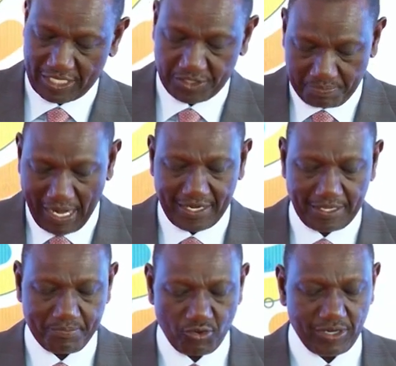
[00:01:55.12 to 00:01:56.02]
to
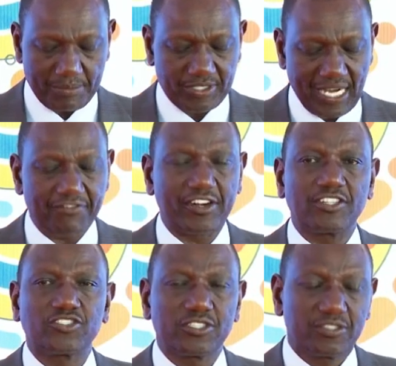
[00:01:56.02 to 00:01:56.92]
expand the program's
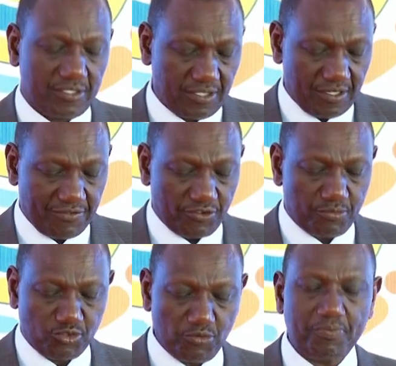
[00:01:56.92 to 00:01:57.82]
coverage
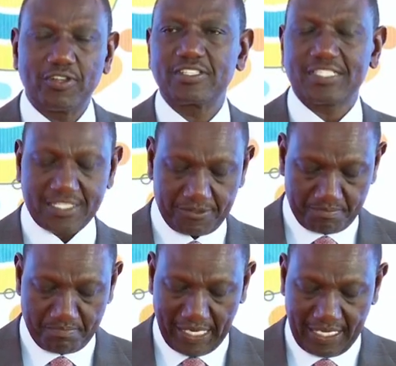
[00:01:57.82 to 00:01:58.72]
from
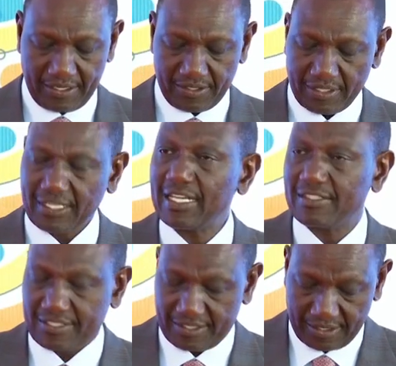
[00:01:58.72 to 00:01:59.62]
2.6 million
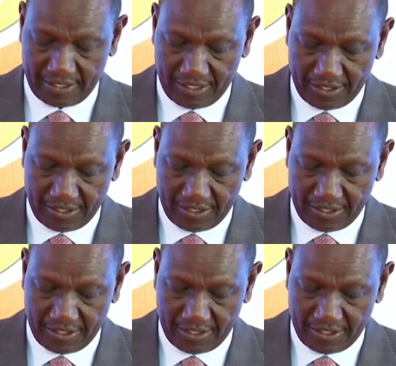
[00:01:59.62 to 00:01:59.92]
kids